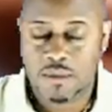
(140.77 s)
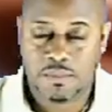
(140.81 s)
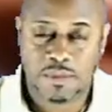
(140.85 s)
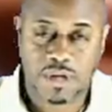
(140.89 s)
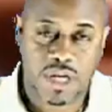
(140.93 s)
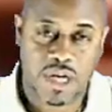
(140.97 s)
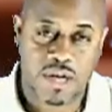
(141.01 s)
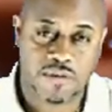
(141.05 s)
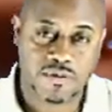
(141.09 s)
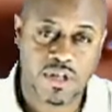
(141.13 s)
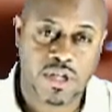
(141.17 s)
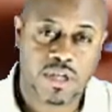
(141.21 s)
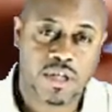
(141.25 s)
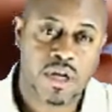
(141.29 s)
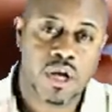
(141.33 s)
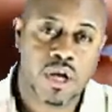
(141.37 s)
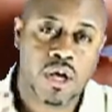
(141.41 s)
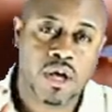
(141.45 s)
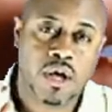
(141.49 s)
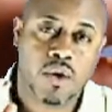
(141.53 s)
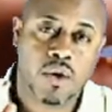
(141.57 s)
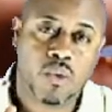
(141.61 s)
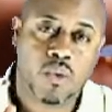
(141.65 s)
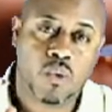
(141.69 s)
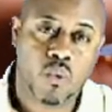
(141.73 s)
Beloved,
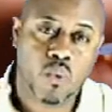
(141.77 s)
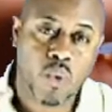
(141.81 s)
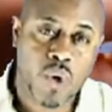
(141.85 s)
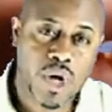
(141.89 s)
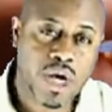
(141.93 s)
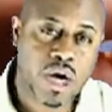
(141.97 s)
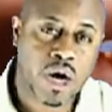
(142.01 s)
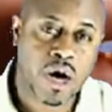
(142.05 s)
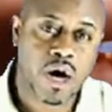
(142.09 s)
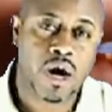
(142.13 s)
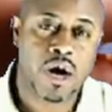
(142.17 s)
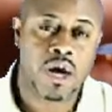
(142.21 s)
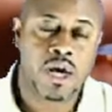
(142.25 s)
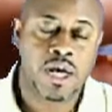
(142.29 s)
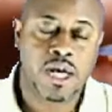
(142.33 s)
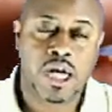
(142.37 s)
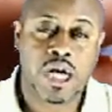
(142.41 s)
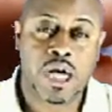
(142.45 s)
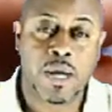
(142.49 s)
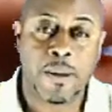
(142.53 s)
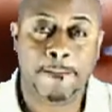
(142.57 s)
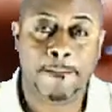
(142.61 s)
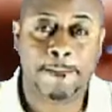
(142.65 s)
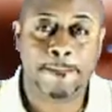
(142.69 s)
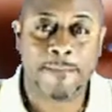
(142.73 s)
we are
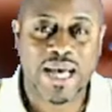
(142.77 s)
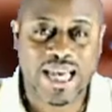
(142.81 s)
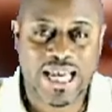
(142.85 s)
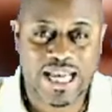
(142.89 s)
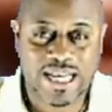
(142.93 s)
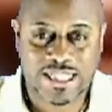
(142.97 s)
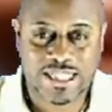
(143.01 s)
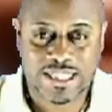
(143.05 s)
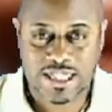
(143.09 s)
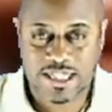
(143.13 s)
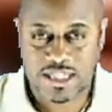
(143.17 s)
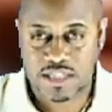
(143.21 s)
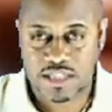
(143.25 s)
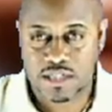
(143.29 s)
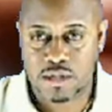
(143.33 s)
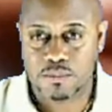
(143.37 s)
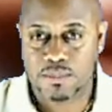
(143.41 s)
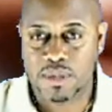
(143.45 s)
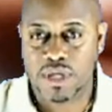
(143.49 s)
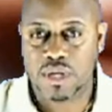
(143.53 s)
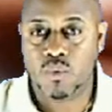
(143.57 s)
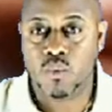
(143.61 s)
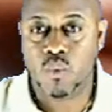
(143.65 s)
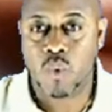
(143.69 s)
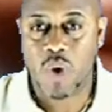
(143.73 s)
commanded to
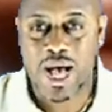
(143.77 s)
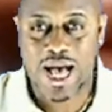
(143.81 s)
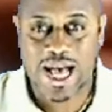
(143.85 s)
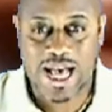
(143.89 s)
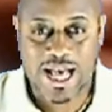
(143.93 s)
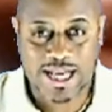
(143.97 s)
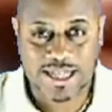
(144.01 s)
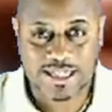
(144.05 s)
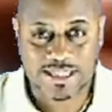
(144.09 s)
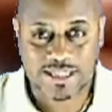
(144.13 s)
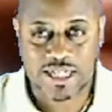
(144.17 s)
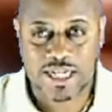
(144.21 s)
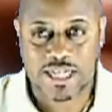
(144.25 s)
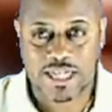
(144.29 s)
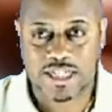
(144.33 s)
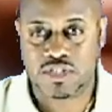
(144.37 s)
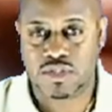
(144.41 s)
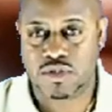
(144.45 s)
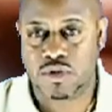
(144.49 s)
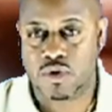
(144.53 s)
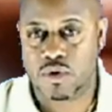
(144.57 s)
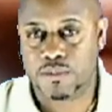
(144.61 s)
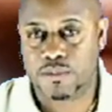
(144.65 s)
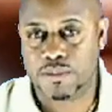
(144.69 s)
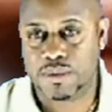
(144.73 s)
be wise
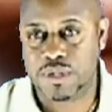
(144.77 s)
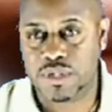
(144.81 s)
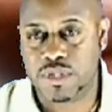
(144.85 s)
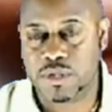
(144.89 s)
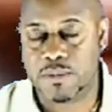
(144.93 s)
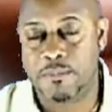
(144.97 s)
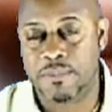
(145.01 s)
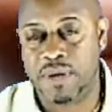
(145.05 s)
as serpents,